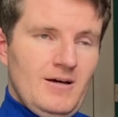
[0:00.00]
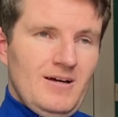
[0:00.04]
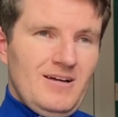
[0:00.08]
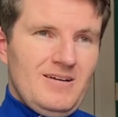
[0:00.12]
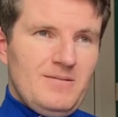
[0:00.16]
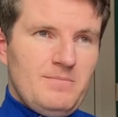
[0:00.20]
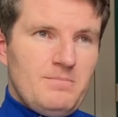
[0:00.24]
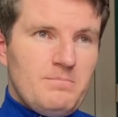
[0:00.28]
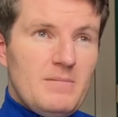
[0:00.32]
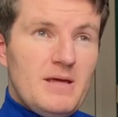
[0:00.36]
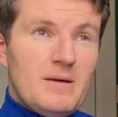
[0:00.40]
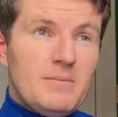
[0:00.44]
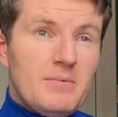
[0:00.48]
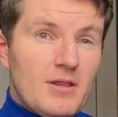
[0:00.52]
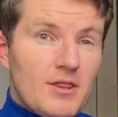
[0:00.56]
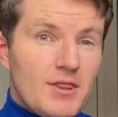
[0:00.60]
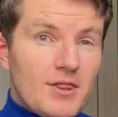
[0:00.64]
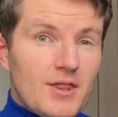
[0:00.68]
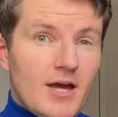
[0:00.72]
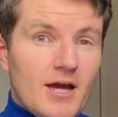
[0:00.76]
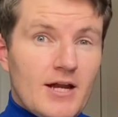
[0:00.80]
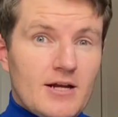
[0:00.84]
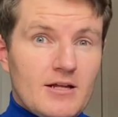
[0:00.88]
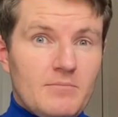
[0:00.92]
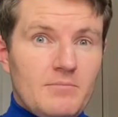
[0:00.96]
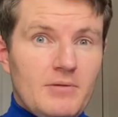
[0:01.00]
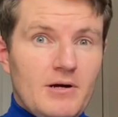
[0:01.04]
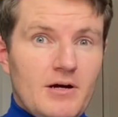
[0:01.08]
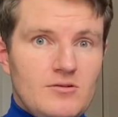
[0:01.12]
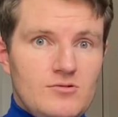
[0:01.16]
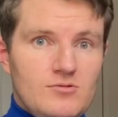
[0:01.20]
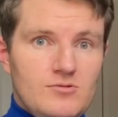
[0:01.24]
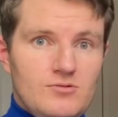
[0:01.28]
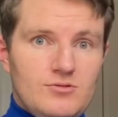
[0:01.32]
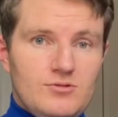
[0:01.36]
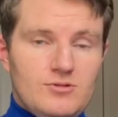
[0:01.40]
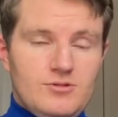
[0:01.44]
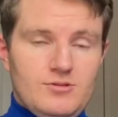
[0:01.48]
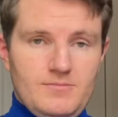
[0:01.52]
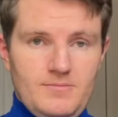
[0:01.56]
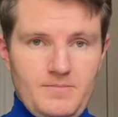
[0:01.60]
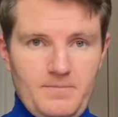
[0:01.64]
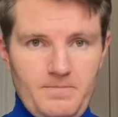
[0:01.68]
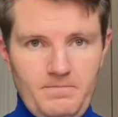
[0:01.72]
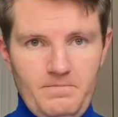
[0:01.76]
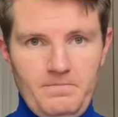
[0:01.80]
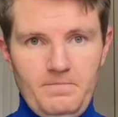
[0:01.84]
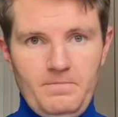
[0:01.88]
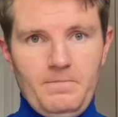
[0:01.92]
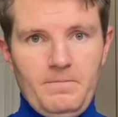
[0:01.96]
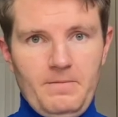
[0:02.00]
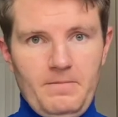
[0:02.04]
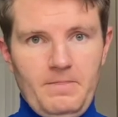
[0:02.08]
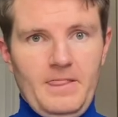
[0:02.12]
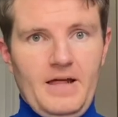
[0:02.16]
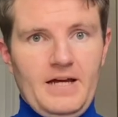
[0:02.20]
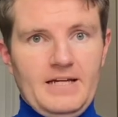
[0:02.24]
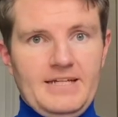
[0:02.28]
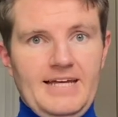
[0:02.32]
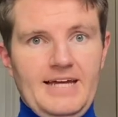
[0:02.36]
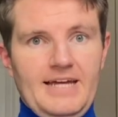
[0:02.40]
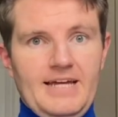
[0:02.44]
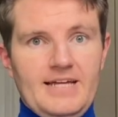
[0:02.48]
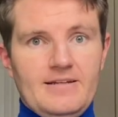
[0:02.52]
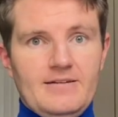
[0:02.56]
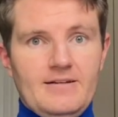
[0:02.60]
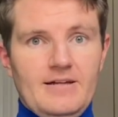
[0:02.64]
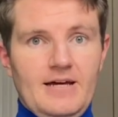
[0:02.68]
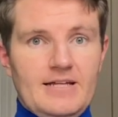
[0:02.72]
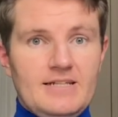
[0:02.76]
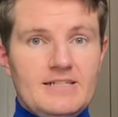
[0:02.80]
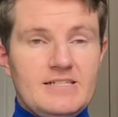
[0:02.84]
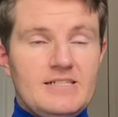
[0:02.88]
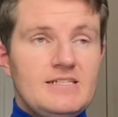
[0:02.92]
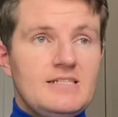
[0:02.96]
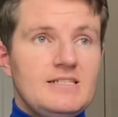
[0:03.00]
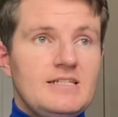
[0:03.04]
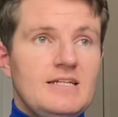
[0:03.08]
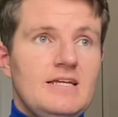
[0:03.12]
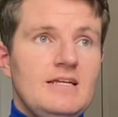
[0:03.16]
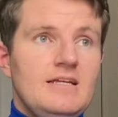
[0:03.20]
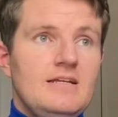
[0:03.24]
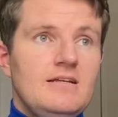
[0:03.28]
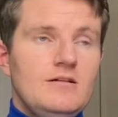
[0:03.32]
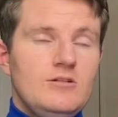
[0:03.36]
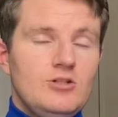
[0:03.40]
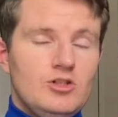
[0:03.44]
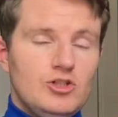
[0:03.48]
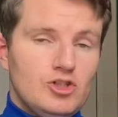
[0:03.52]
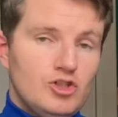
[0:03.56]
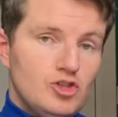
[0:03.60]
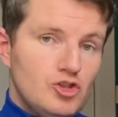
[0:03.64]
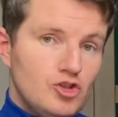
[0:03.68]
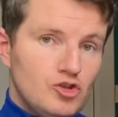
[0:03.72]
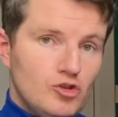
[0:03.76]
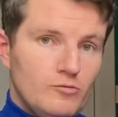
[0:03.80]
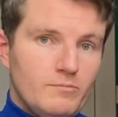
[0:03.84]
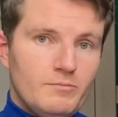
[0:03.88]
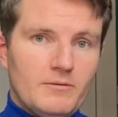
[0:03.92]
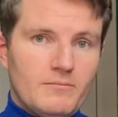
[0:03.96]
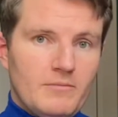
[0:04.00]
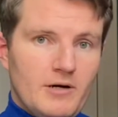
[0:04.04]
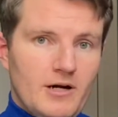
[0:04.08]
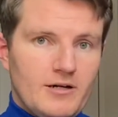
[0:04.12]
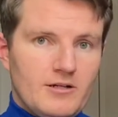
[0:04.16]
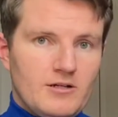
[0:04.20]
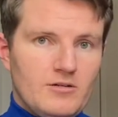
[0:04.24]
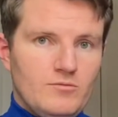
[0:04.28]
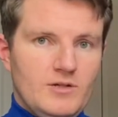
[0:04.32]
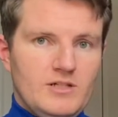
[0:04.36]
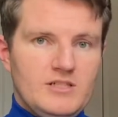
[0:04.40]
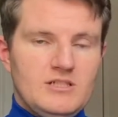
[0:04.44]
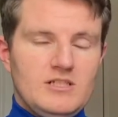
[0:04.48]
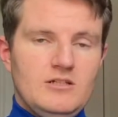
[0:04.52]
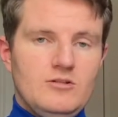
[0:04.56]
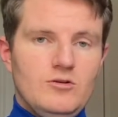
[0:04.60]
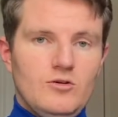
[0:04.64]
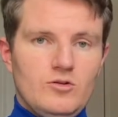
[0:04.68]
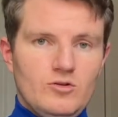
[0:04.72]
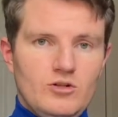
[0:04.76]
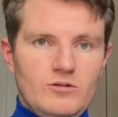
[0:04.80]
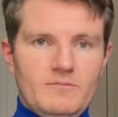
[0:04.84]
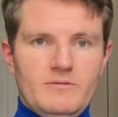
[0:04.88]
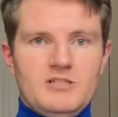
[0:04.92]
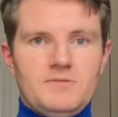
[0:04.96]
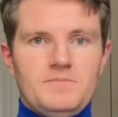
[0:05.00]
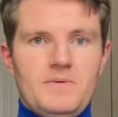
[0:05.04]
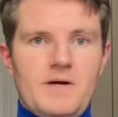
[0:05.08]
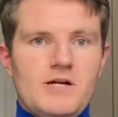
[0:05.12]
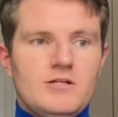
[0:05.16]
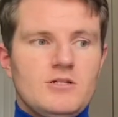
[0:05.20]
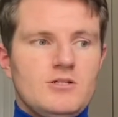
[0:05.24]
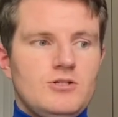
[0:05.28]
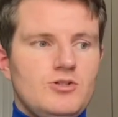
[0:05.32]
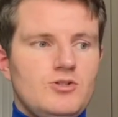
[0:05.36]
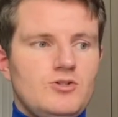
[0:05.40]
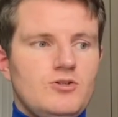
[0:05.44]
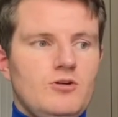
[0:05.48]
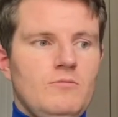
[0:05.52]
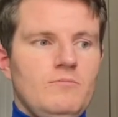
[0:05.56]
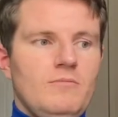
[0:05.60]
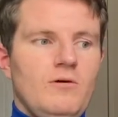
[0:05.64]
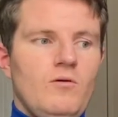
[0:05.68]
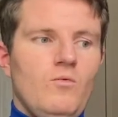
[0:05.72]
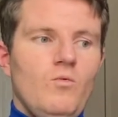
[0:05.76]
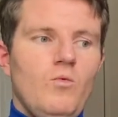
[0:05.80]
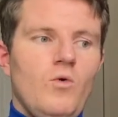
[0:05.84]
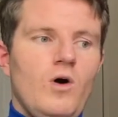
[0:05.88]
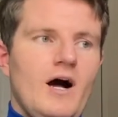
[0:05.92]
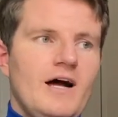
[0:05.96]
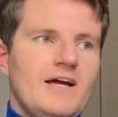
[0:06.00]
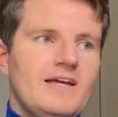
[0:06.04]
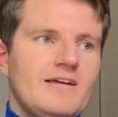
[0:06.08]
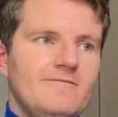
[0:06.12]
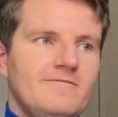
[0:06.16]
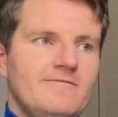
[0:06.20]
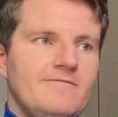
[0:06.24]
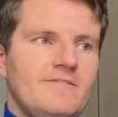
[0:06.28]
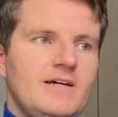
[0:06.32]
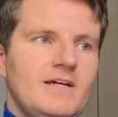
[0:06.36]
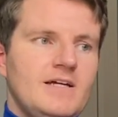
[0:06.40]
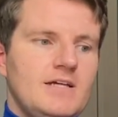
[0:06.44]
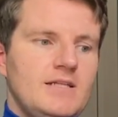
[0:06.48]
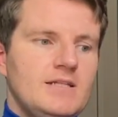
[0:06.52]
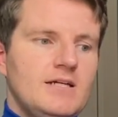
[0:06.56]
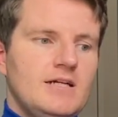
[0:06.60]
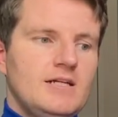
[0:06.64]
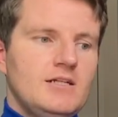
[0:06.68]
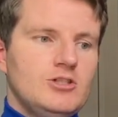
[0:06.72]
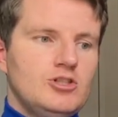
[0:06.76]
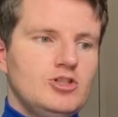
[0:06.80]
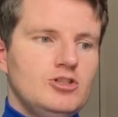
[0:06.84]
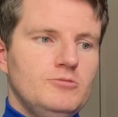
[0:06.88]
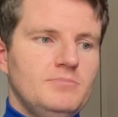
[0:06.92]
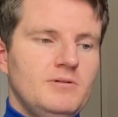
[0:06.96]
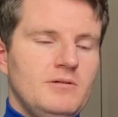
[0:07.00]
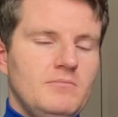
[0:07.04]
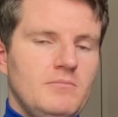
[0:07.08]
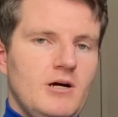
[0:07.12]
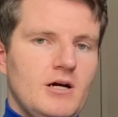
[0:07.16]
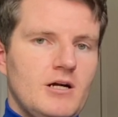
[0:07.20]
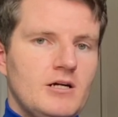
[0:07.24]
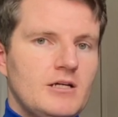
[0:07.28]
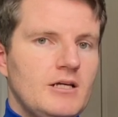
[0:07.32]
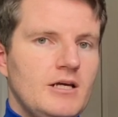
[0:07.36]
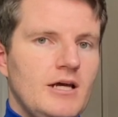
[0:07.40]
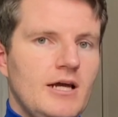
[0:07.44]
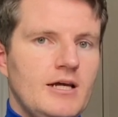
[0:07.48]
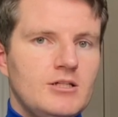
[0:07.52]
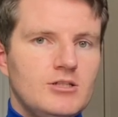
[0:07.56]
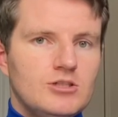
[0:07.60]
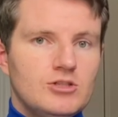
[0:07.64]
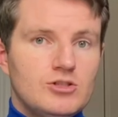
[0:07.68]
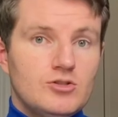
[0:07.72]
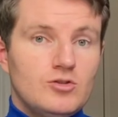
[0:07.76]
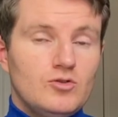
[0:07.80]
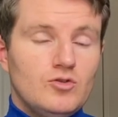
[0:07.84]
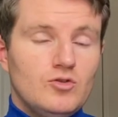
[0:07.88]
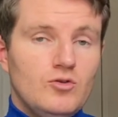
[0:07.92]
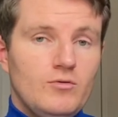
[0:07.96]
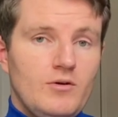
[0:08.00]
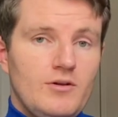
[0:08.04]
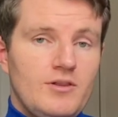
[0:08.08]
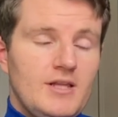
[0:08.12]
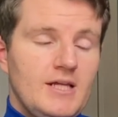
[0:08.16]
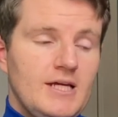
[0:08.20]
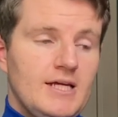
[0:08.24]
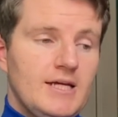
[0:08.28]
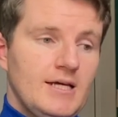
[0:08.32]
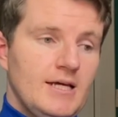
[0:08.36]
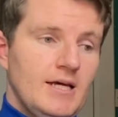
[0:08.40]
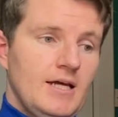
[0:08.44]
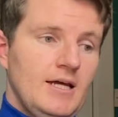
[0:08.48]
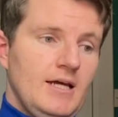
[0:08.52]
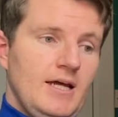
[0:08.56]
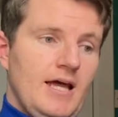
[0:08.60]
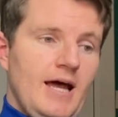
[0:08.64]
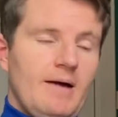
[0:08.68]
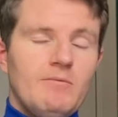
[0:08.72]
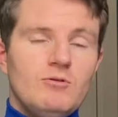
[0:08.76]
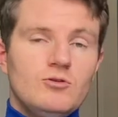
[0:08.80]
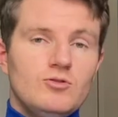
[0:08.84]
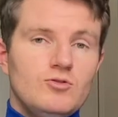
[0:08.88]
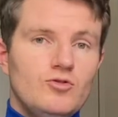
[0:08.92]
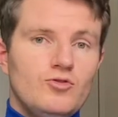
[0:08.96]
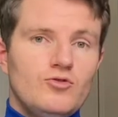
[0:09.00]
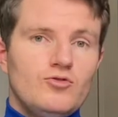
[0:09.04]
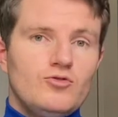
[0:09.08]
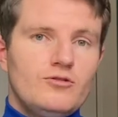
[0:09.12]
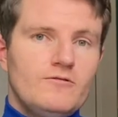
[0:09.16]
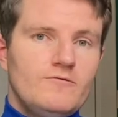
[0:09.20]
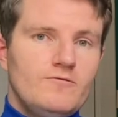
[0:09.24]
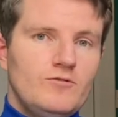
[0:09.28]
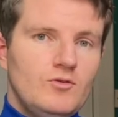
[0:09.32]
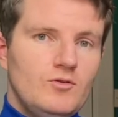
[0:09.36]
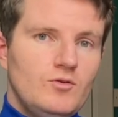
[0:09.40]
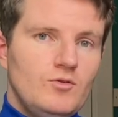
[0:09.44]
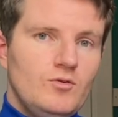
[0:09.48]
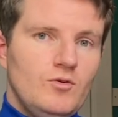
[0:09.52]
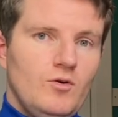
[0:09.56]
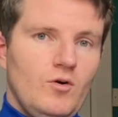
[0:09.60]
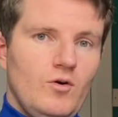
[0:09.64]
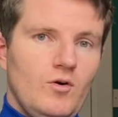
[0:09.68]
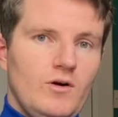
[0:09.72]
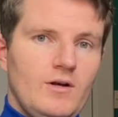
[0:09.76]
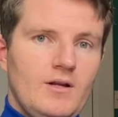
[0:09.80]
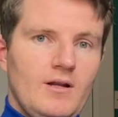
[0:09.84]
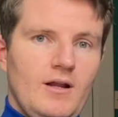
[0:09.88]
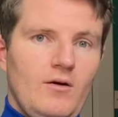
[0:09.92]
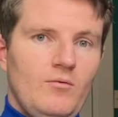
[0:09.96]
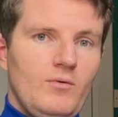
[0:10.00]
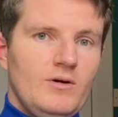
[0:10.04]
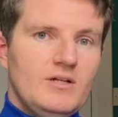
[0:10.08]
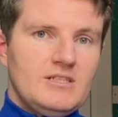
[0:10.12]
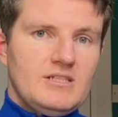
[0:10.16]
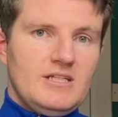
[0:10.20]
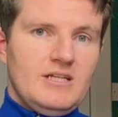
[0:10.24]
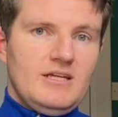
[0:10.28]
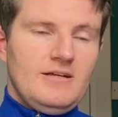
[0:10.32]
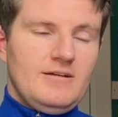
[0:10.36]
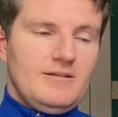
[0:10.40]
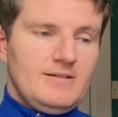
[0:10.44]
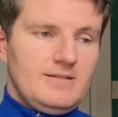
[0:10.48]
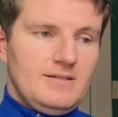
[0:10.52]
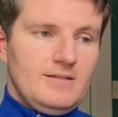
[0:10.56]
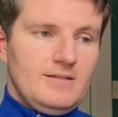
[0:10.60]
maybe £30 again and seeing just supermarket whisky, not going to my specialist shop, but what I can find in a supermarket and just go with it, and we'll do a review on a whisky at